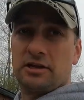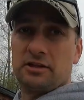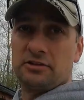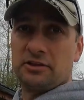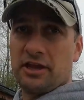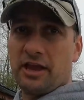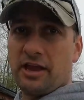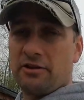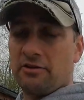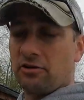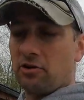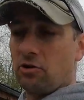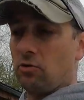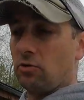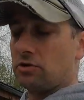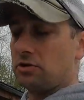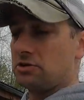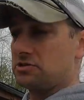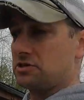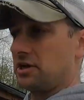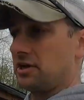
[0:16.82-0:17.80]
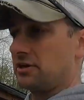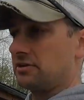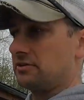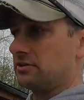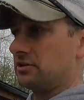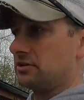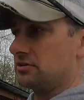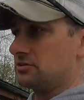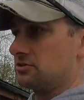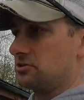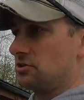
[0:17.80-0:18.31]
get the canner going because I gotta get
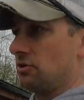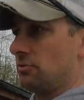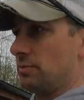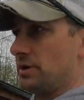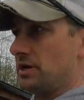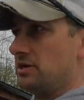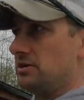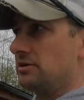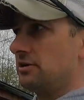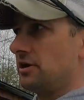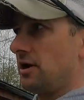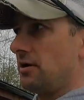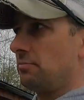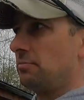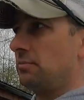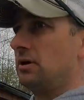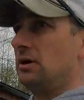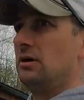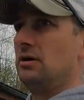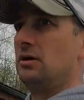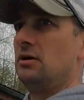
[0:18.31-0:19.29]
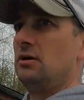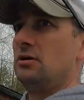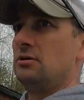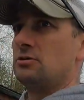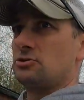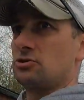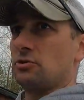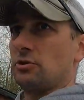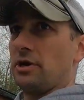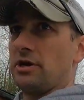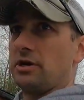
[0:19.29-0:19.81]
the syrup heated up
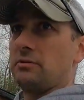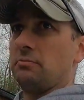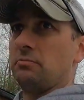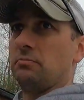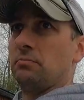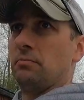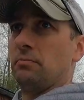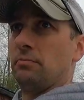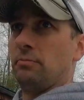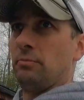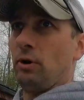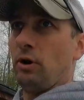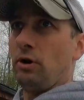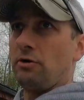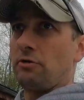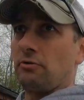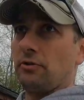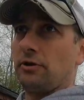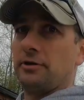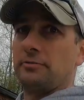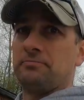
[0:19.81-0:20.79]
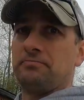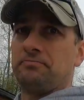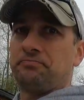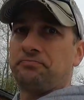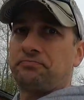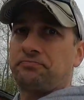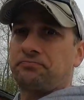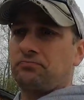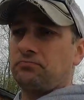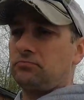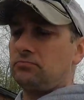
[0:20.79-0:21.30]
so that I can bottle it
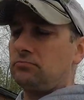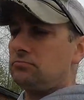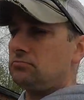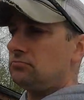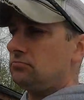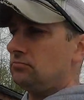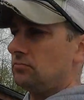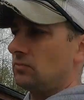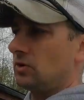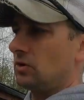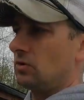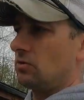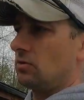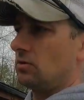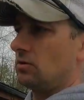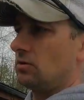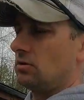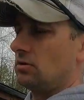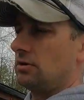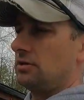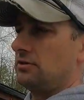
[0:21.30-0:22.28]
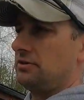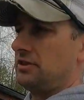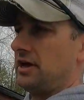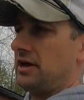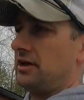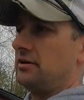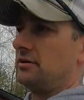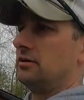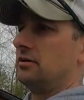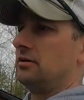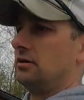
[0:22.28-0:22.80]
and
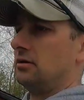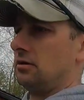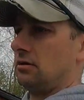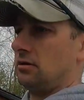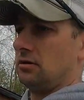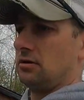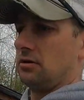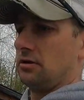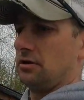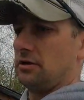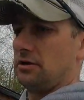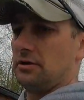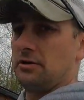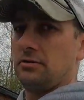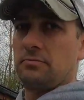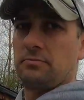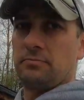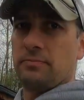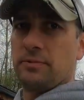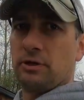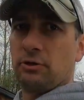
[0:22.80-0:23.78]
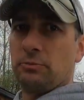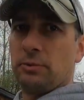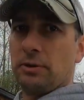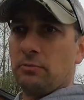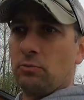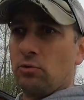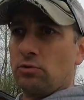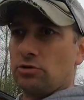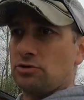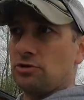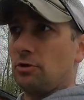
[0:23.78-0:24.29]
then be able to make
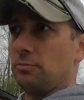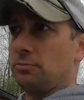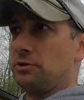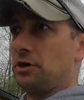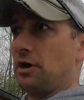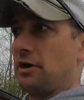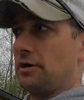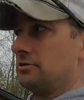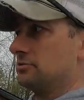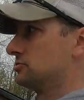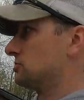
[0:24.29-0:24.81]
more syrup tonight.